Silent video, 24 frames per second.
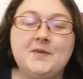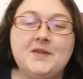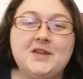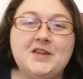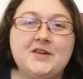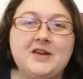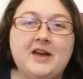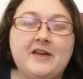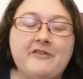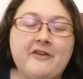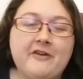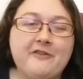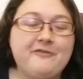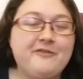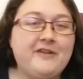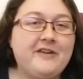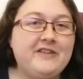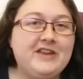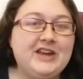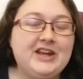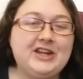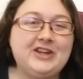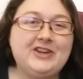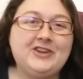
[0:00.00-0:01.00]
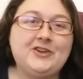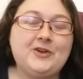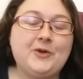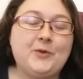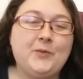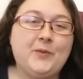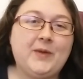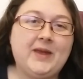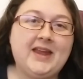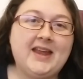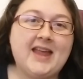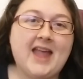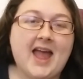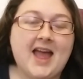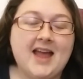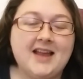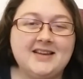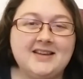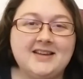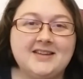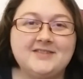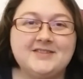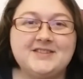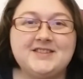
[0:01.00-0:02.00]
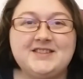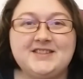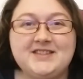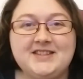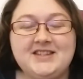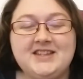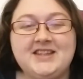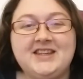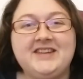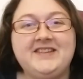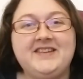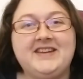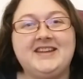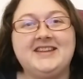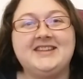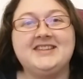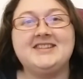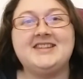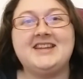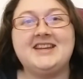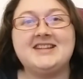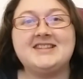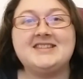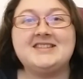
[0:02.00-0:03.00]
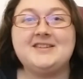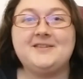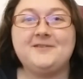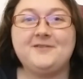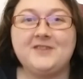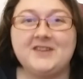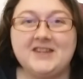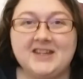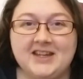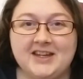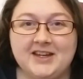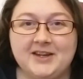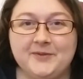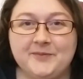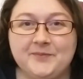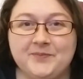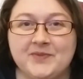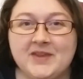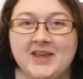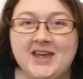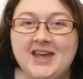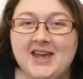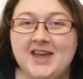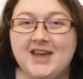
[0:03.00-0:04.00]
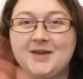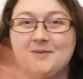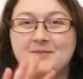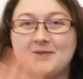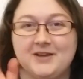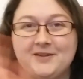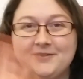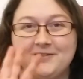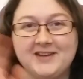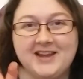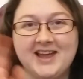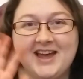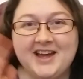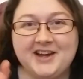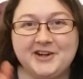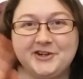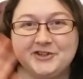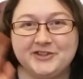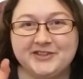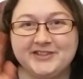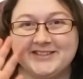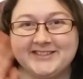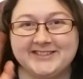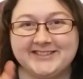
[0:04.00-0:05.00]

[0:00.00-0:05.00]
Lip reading: that you have a very good week and I will see you in the next video. Bye for now!